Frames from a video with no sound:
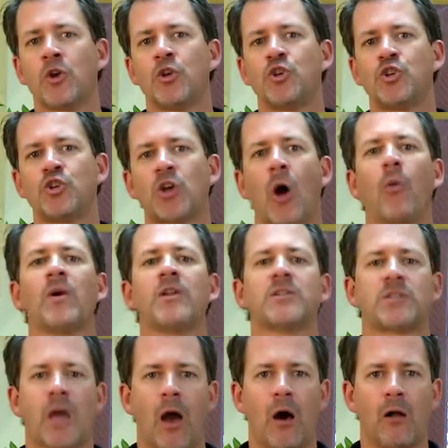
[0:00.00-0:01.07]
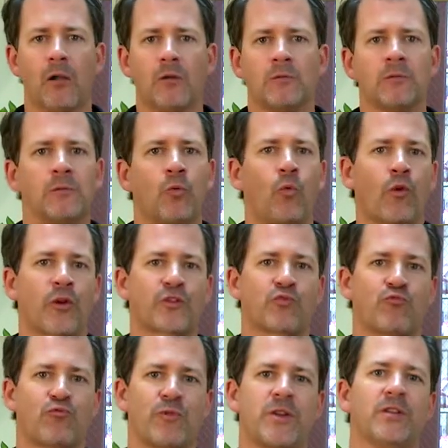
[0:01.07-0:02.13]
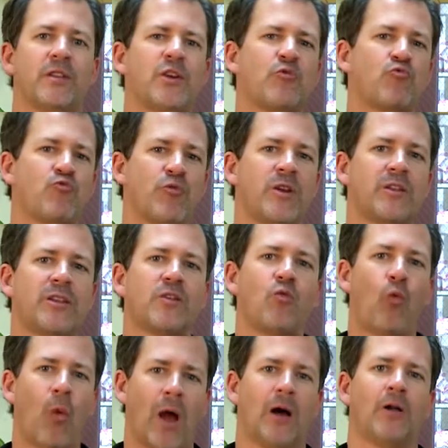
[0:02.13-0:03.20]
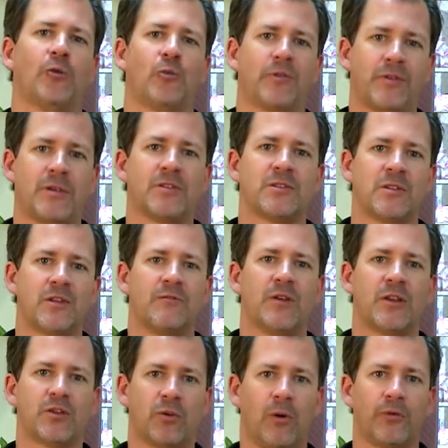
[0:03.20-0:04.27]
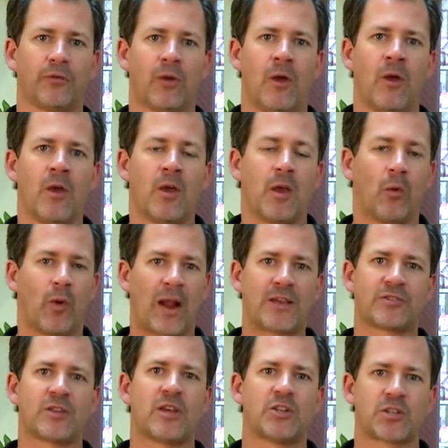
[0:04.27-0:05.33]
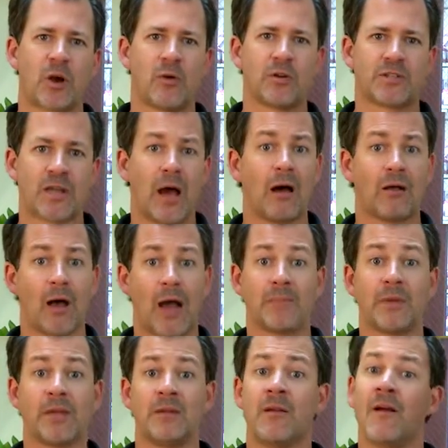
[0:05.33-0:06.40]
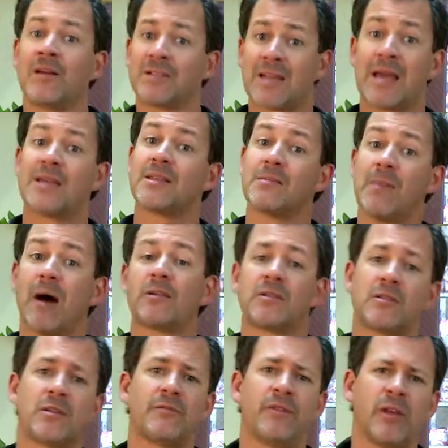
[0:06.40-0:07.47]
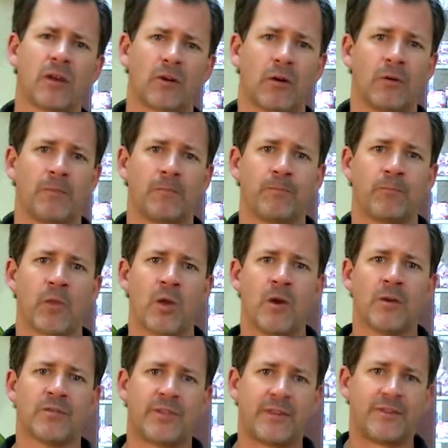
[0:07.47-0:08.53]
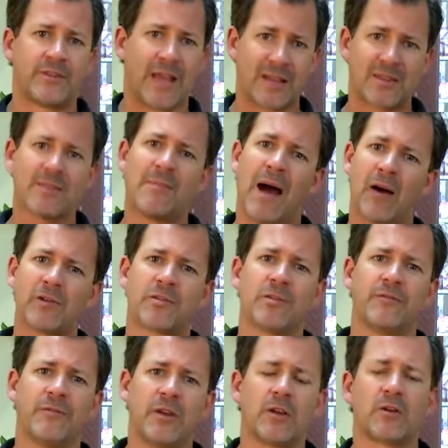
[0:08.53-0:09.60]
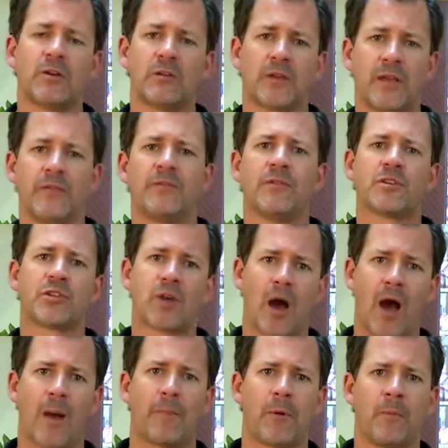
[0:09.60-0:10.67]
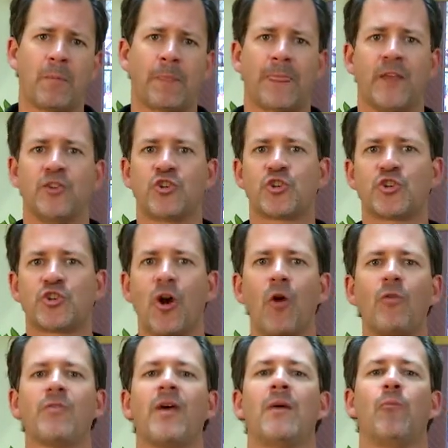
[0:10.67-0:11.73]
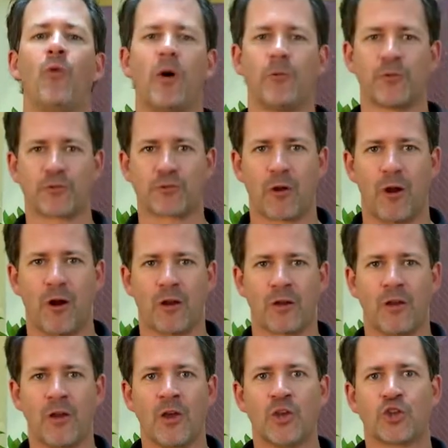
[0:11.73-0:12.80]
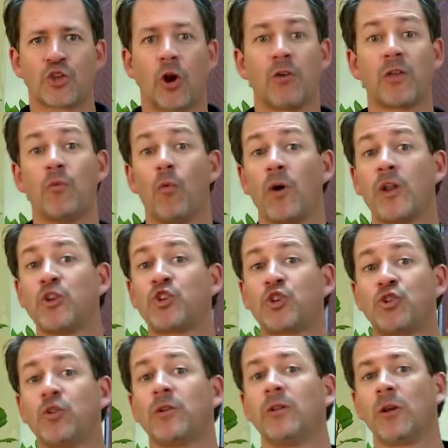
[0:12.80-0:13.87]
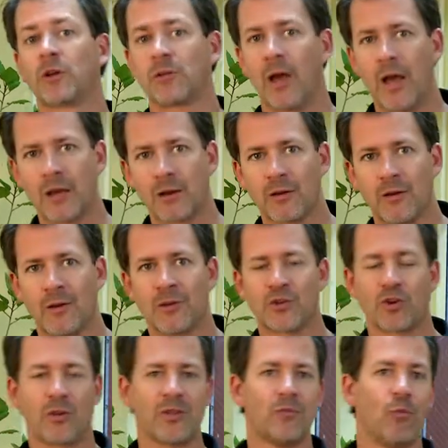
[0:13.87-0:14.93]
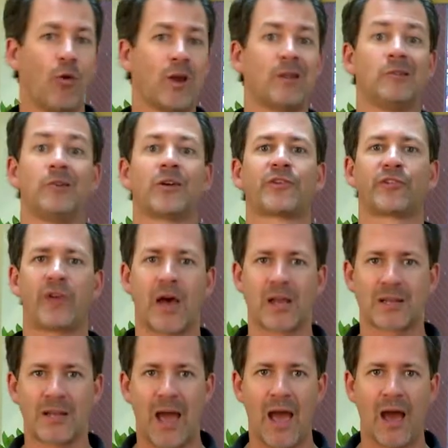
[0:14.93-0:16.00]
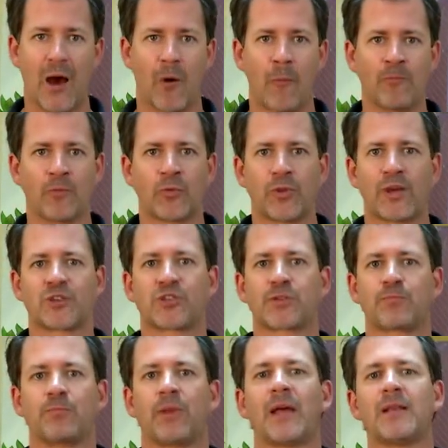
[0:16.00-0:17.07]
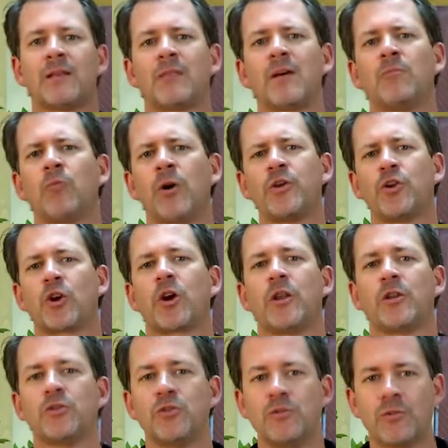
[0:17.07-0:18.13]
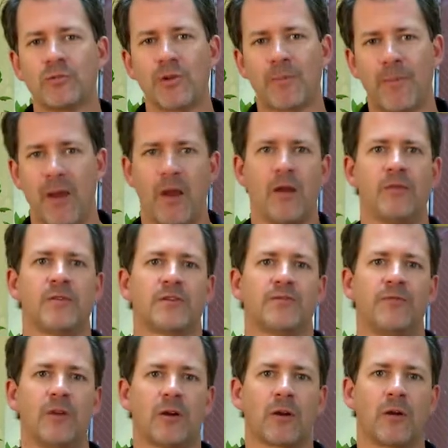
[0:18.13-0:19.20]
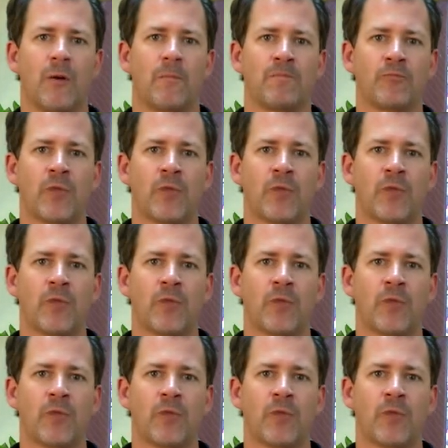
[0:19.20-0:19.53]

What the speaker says: Show and tell works really, really well with these individuals. And when I say show and tell, I mean take them out to their vehicle. Take them out to their vehicle in the shop and show them what was wrong. Show them what it should look like. Show them what it looks like now. Explain to them what you're going to do to repair this vehicle.